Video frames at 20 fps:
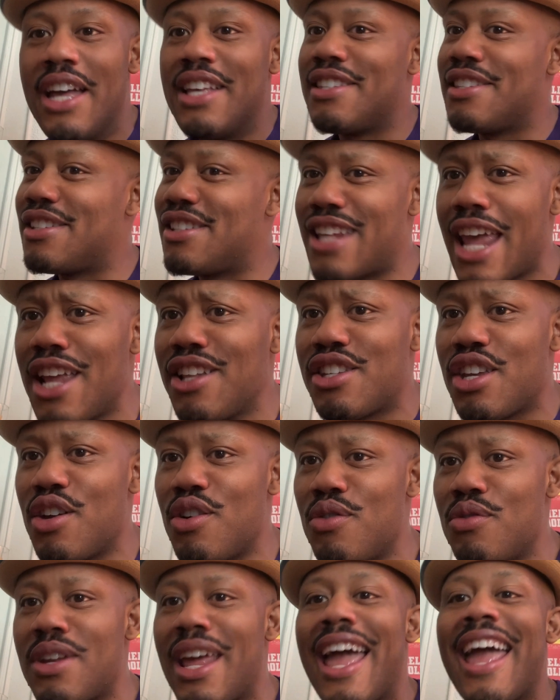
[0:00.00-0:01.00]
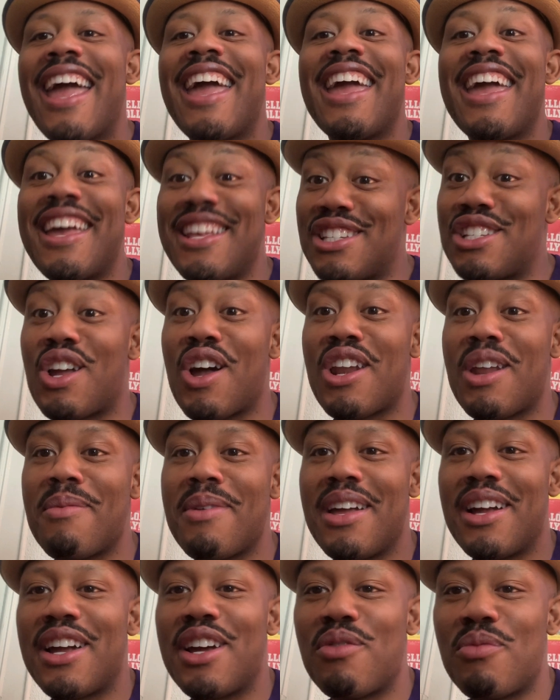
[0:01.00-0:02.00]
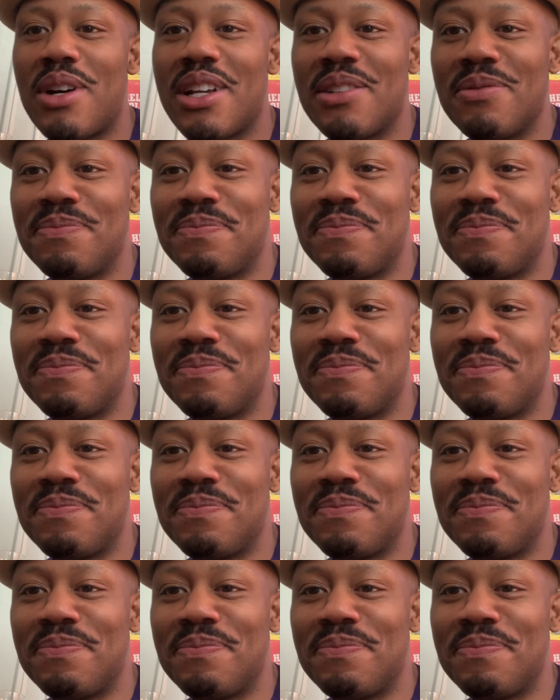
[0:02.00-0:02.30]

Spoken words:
Stay tuned. It's going to be a good one.